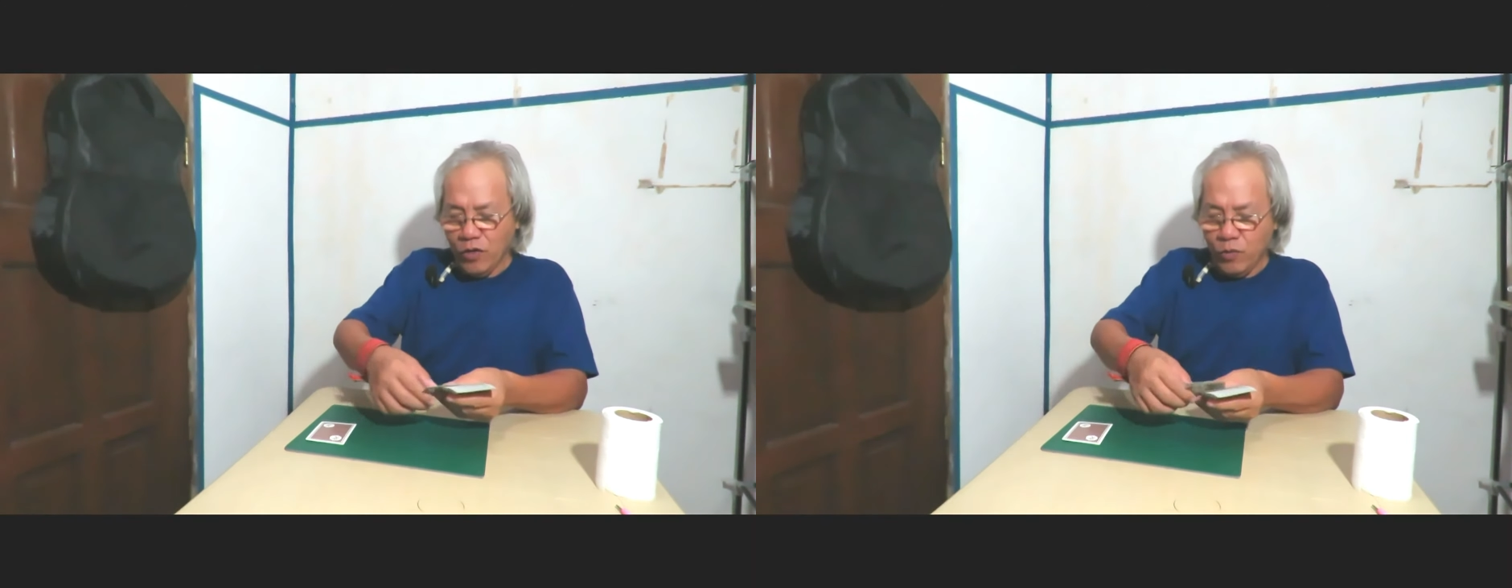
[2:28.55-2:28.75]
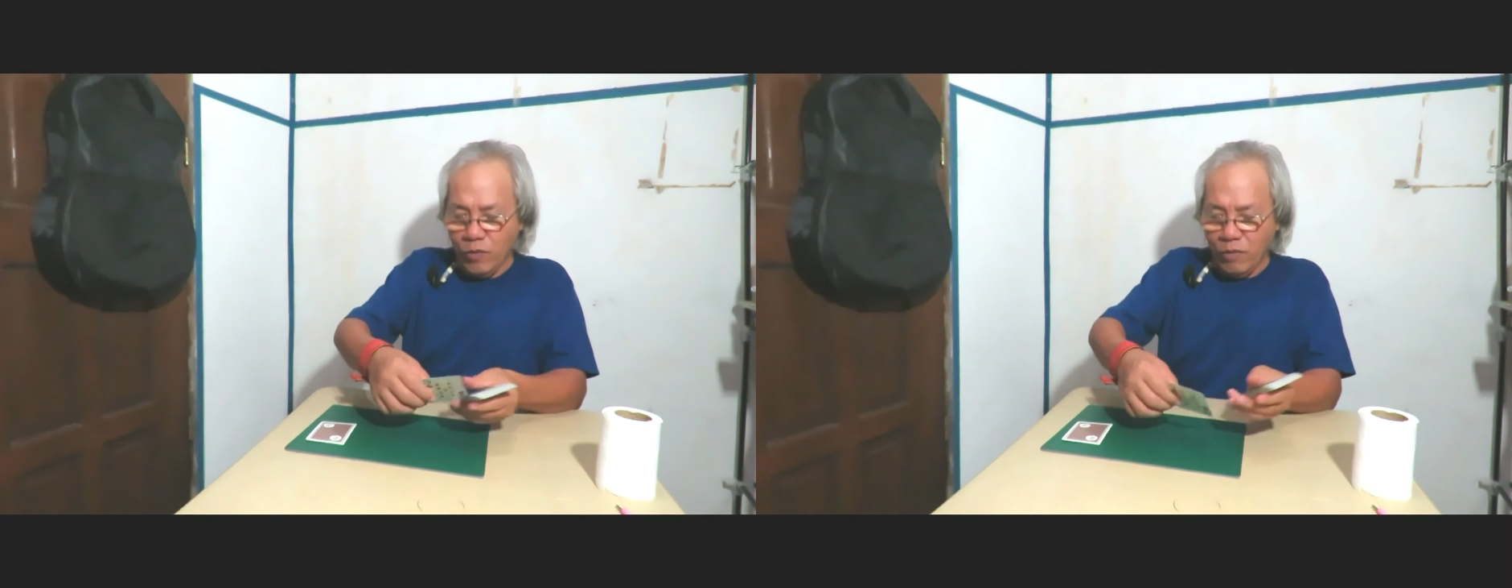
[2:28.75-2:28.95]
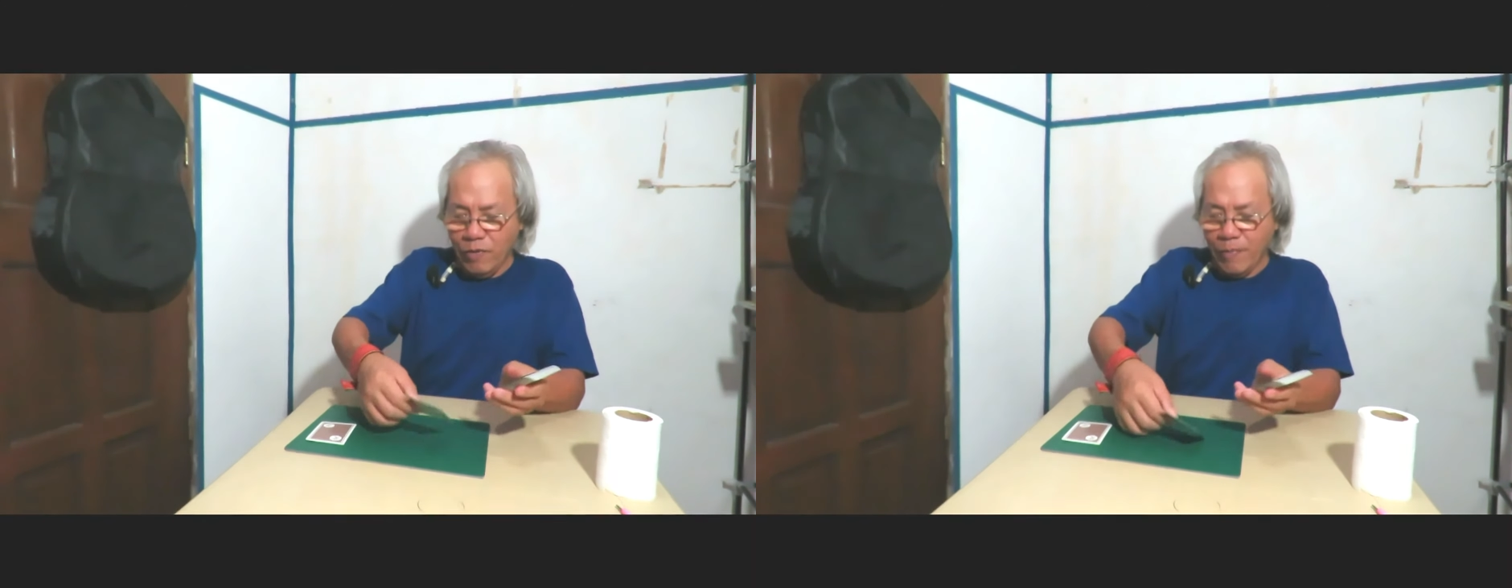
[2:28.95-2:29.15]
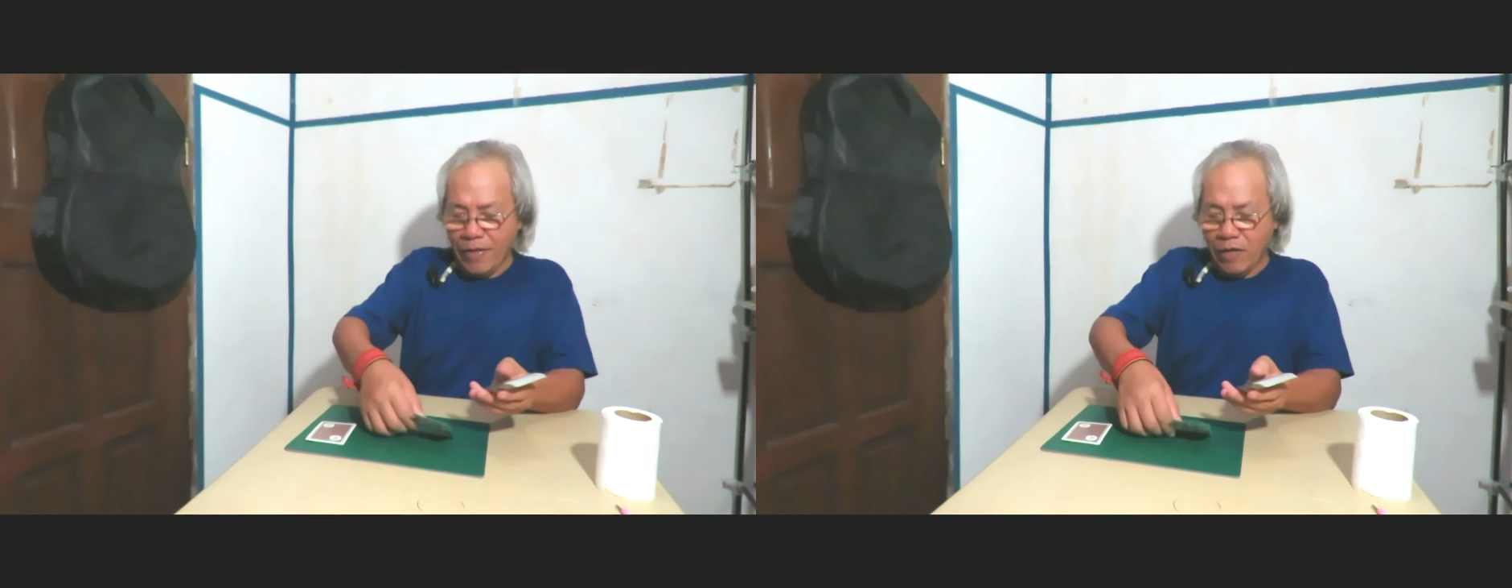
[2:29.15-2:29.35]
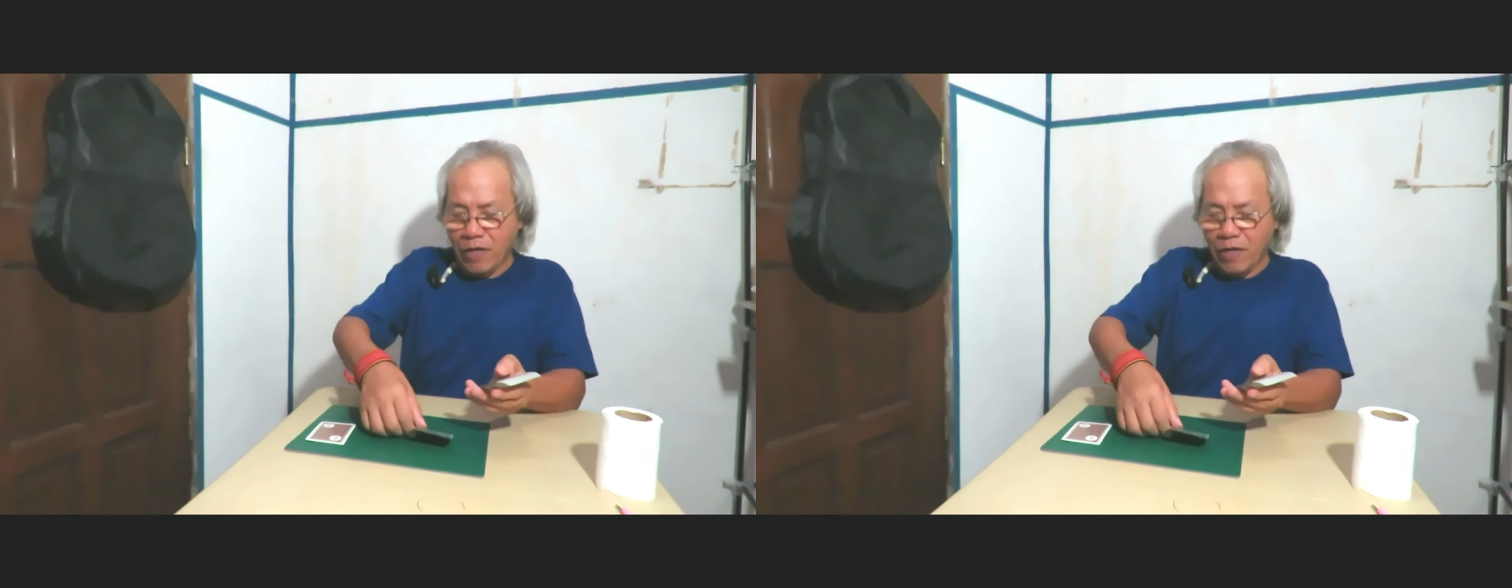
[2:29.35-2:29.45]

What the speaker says: This will be my